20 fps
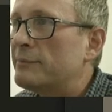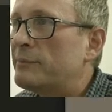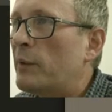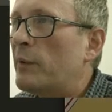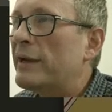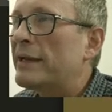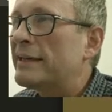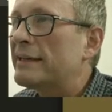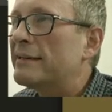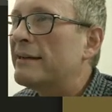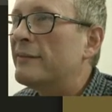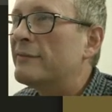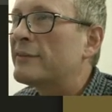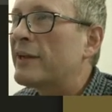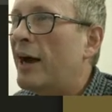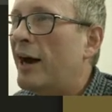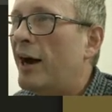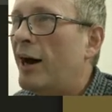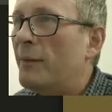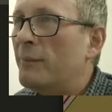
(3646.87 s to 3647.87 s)
point of
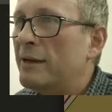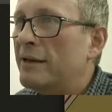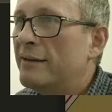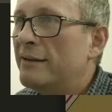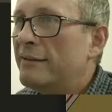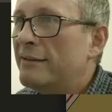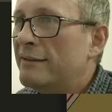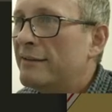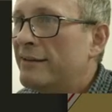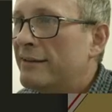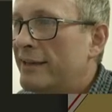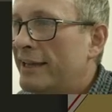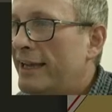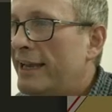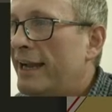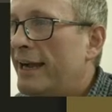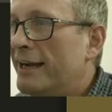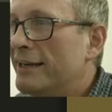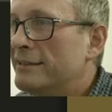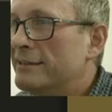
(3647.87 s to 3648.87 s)
calm
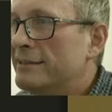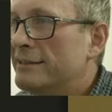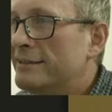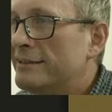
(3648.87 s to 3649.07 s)
here.